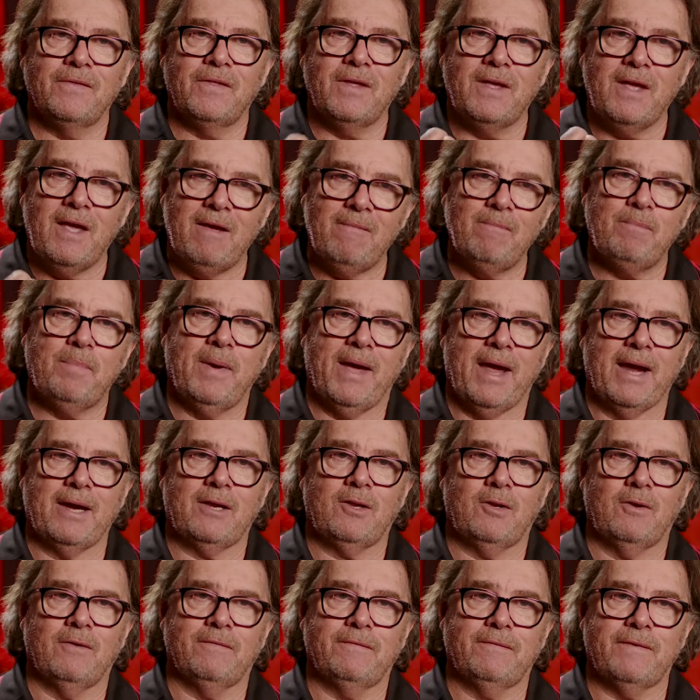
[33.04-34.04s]
the
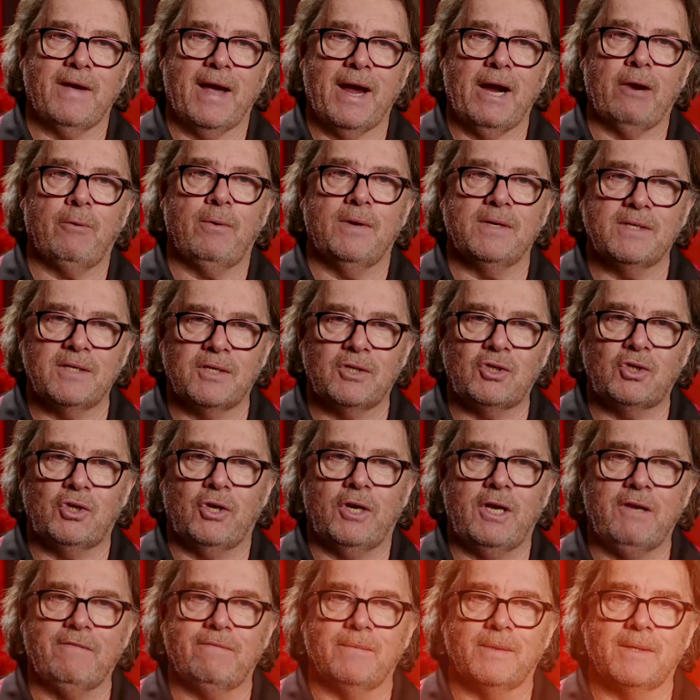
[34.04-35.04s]
impact of Harry's
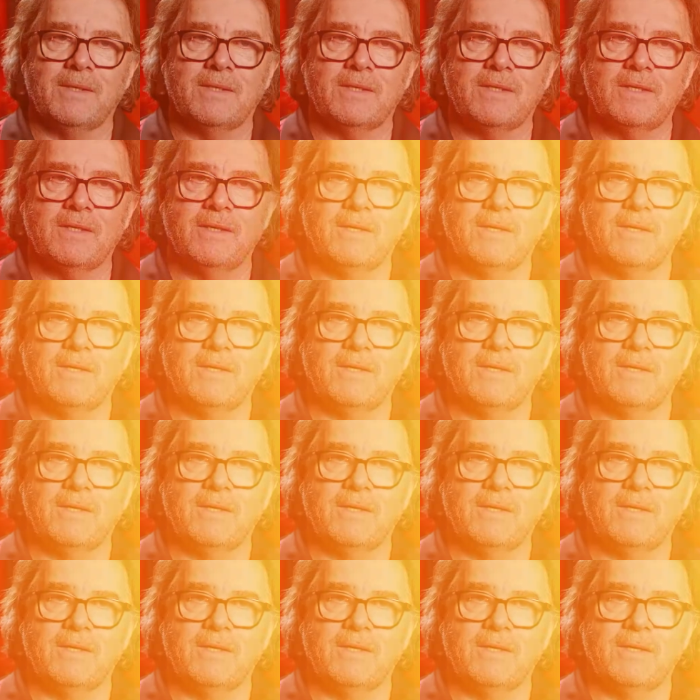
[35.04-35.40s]
achievements